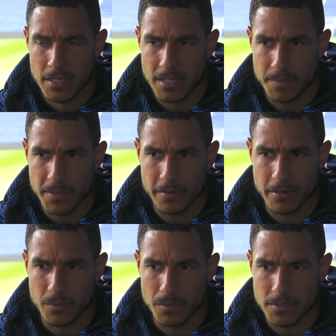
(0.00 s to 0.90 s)
their
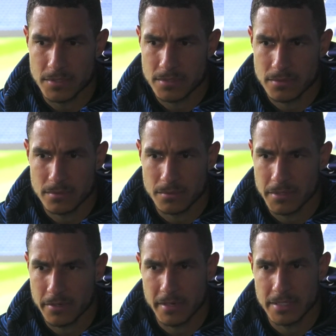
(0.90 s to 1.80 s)
period was. We
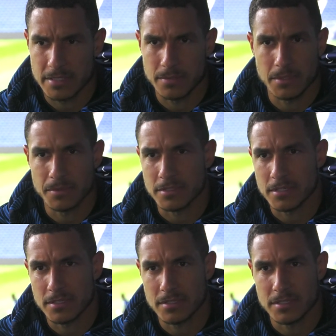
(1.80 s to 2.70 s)
created 21
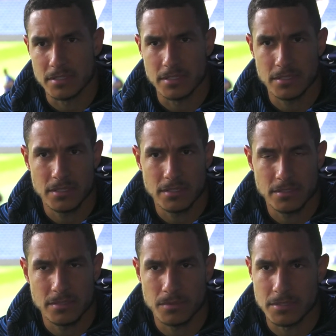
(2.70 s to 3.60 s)
chances. It
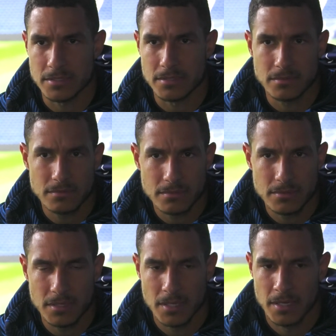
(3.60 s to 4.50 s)
just wasn't,
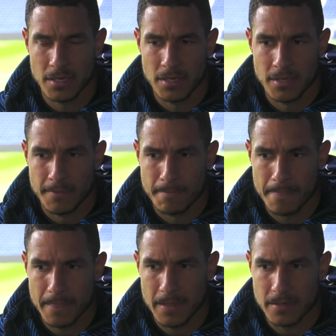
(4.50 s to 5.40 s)

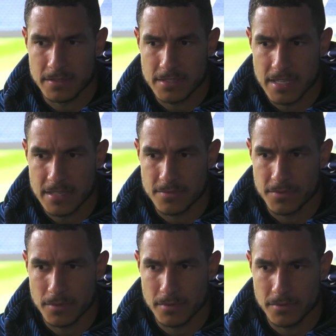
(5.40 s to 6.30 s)
you know, it just hasn't
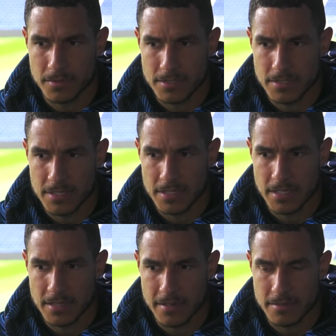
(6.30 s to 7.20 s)
fallen for us
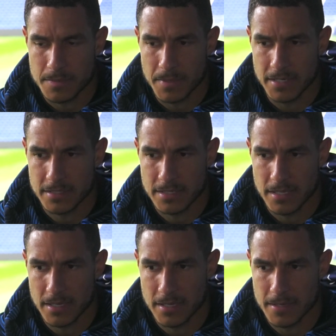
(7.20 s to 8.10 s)
in that respect.
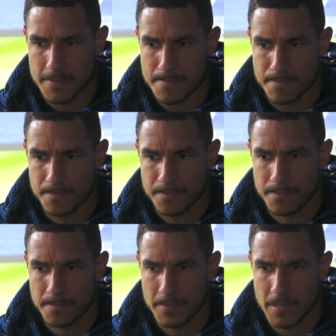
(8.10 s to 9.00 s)
You
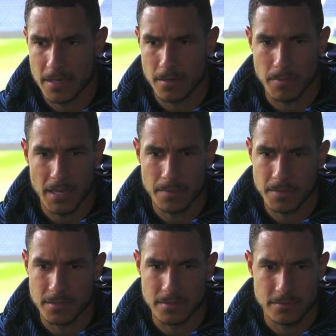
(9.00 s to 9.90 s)
know,
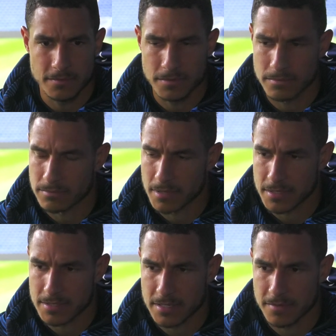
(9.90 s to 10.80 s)
Blackburn, for,
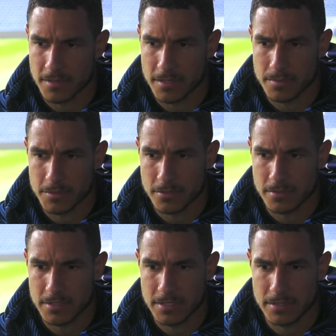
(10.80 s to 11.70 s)
like I said, vast
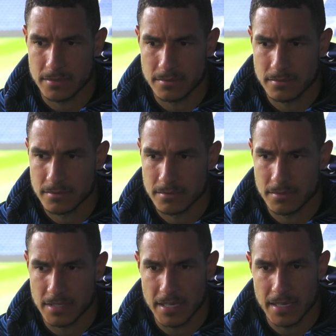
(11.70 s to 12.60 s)
majority
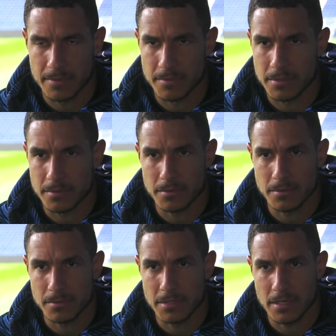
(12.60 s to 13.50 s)
the
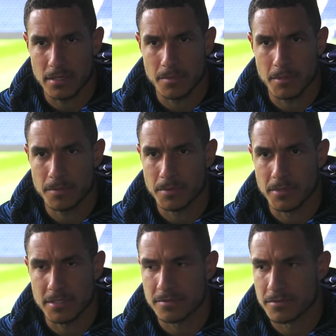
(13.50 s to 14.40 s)
game. We cut them open.
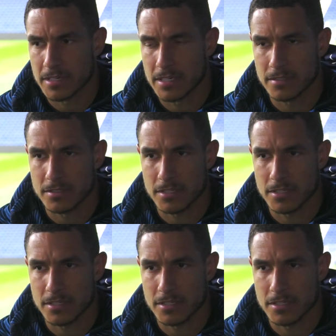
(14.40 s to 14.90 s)
We had some really good